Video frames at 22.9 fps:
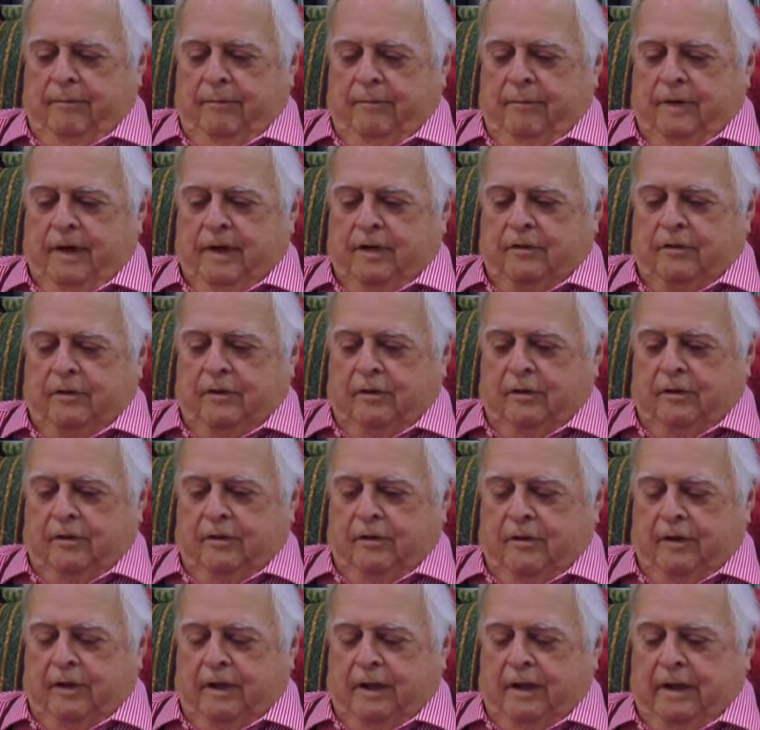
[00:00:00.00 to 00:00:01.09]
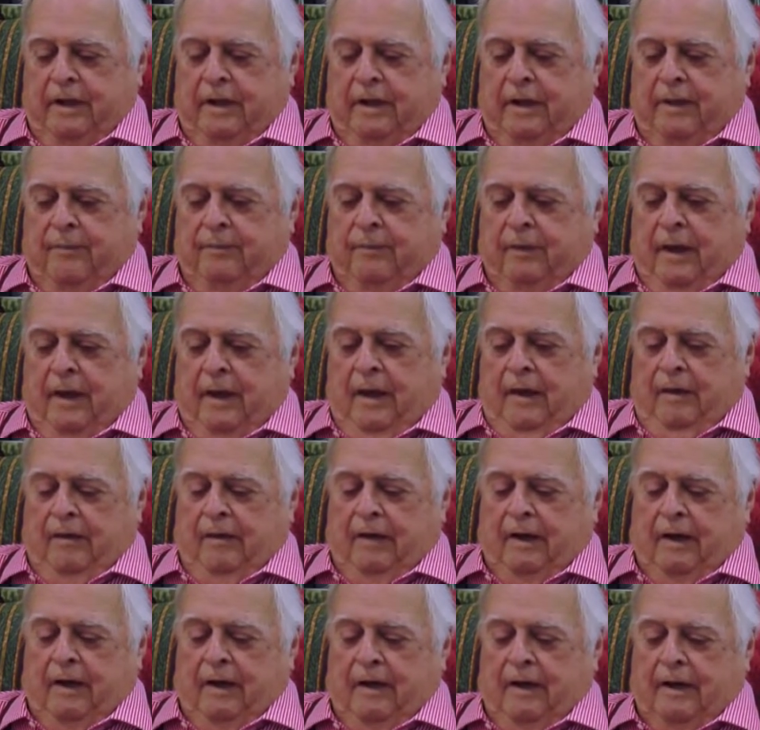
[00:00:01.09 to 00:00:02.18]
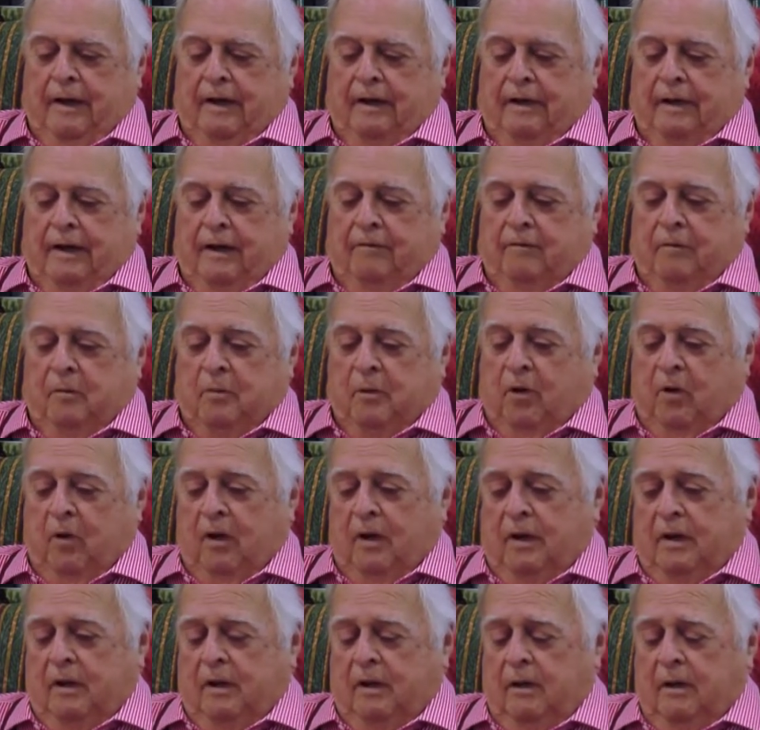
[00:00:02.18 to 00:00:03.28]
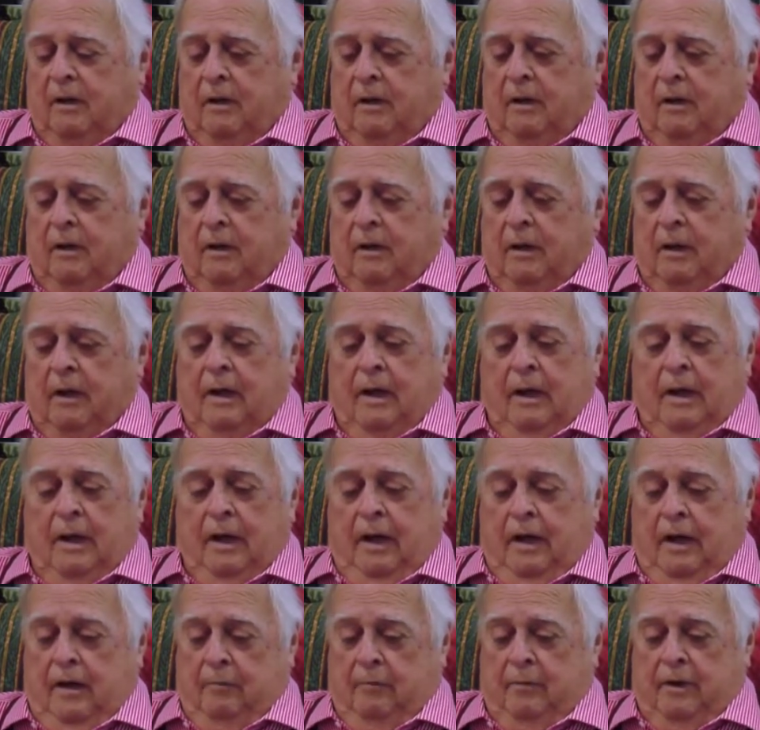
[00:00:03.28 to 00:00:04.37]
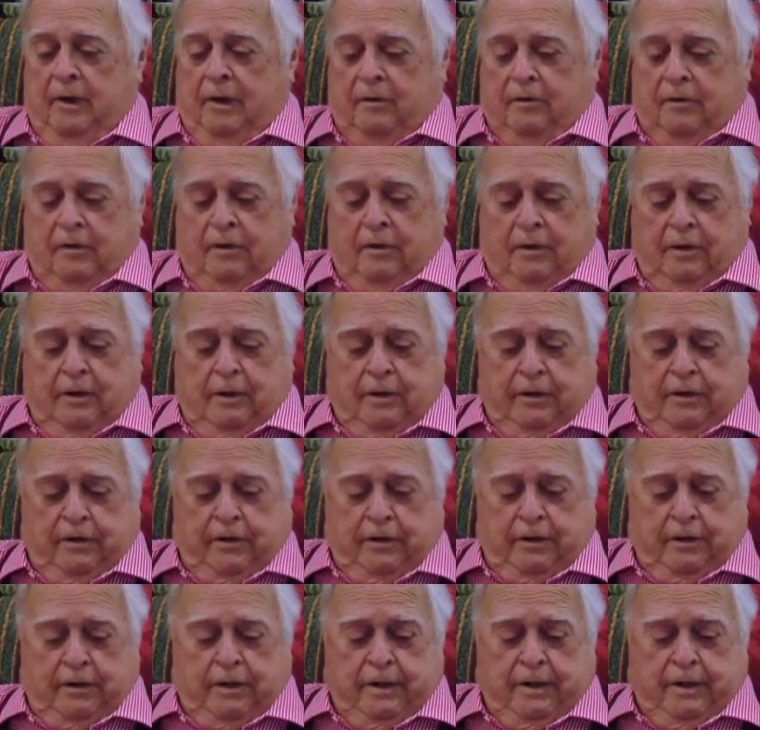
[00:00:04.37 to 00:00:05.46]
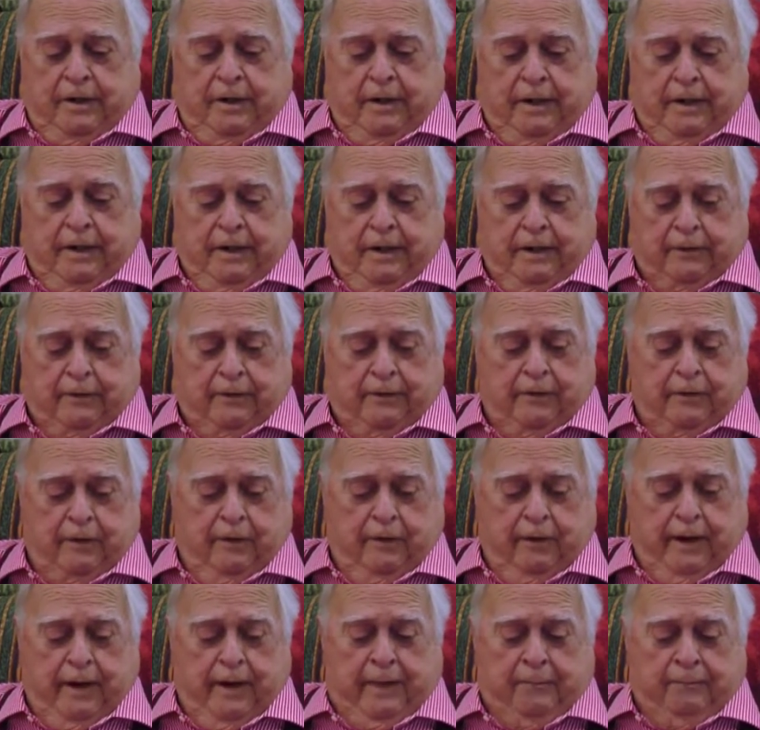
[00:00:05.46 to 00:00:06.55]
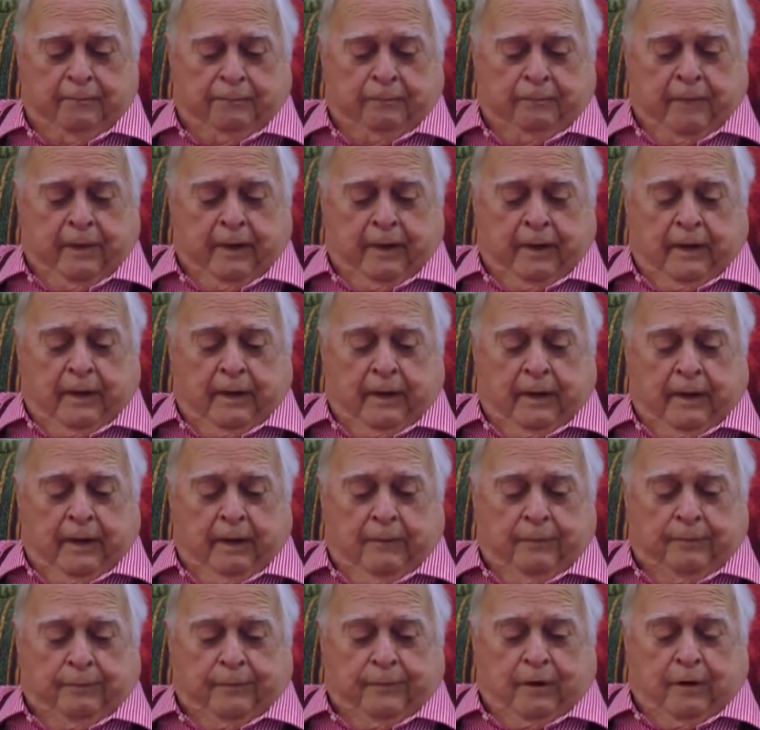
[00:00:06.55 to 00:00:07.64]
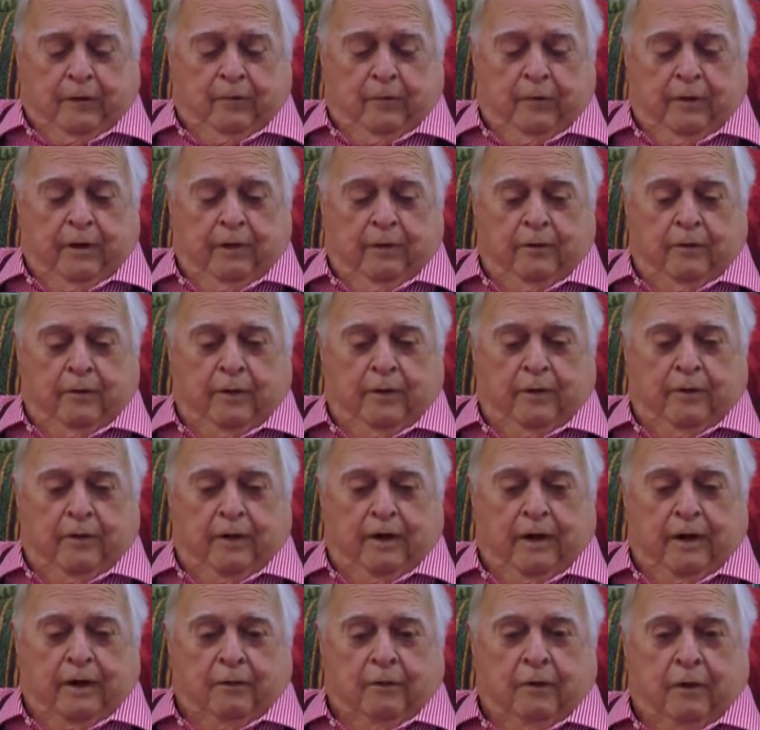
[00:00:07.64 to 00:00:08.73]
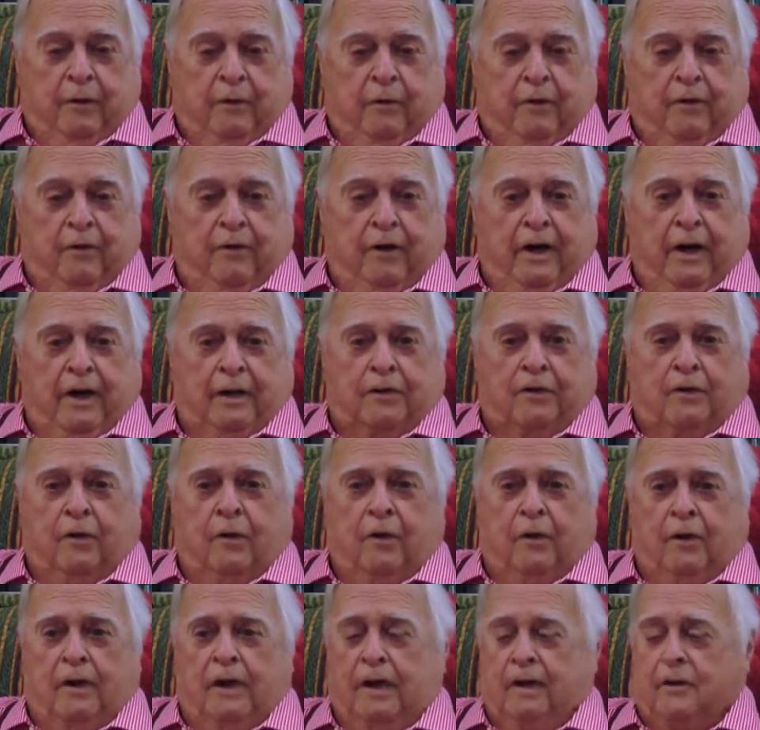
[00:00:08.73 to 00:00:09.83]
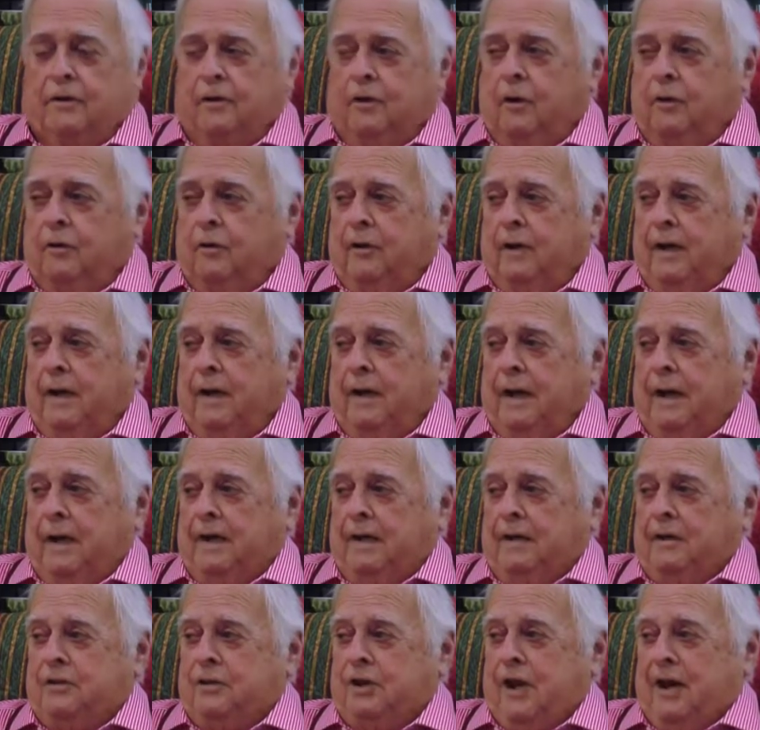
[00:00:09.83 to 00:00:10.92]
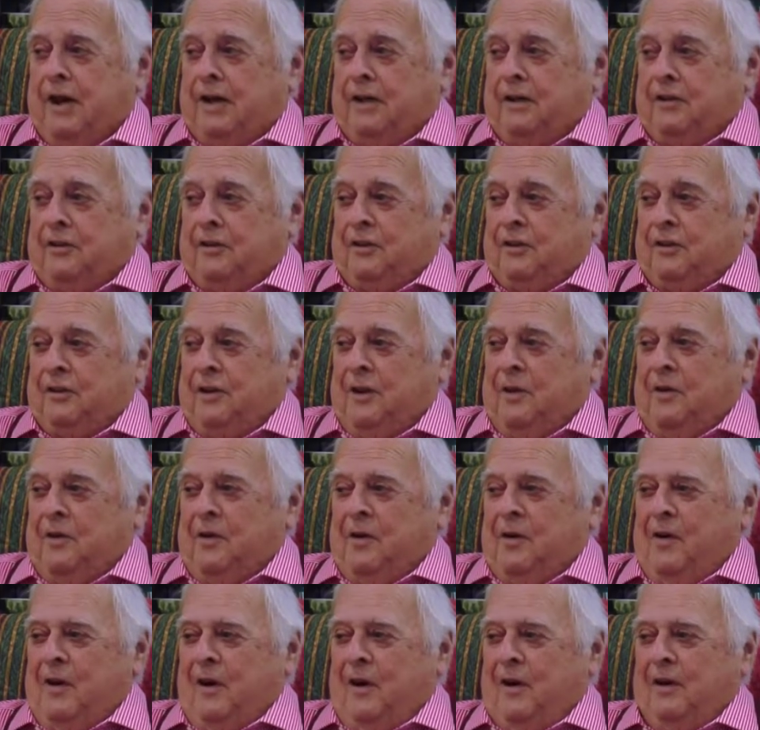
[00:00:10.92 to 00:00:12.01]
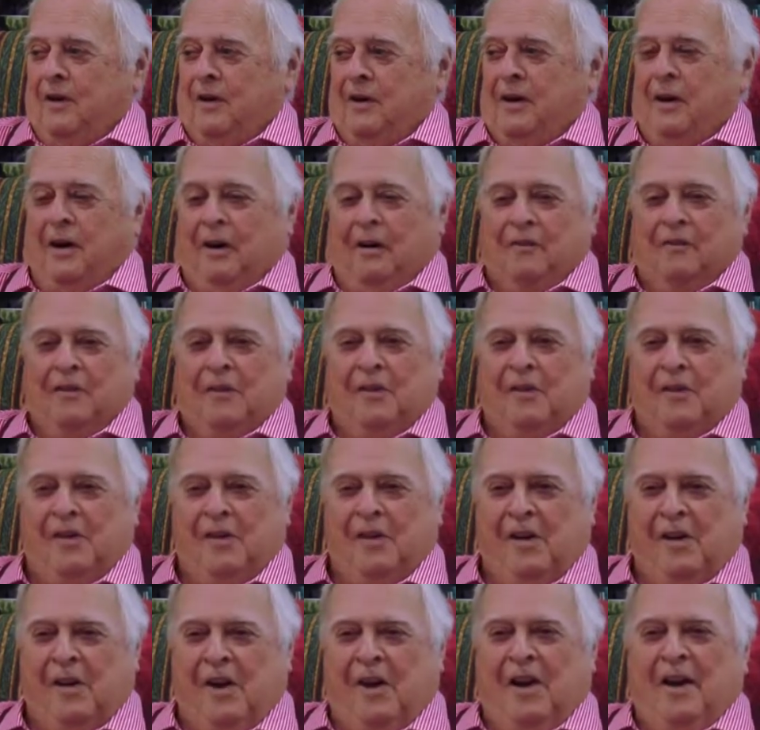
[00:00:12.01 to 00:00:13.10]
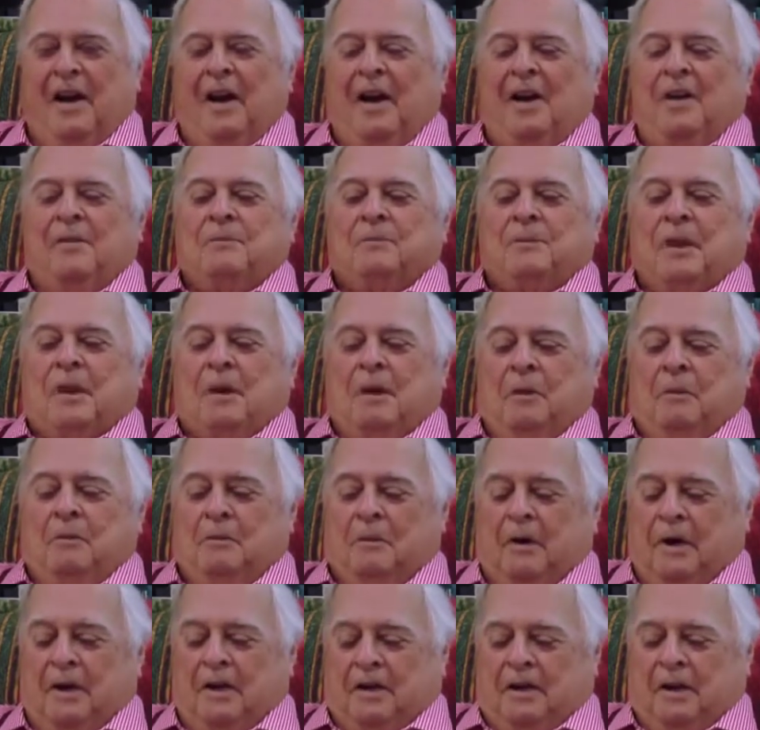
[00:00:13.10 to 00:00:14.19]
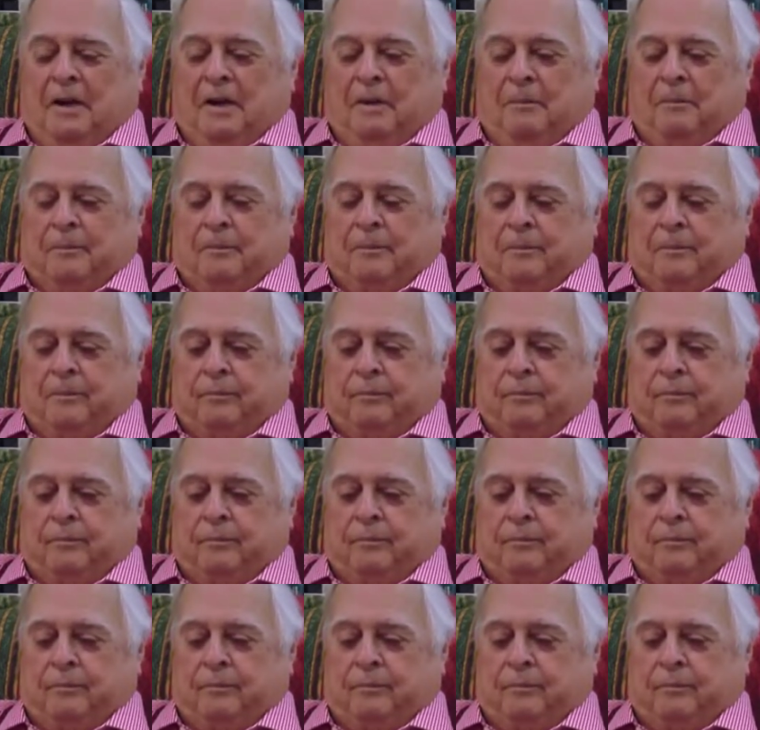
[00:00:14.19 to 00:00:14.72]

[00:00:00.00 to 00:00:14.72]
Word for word: mentioned to Kitty that I'd like to have a boy and a girl. And bless her heart, she did that. I said, okay, we, we've got what we've asked for. Let's don't take any chances. Enough. But um,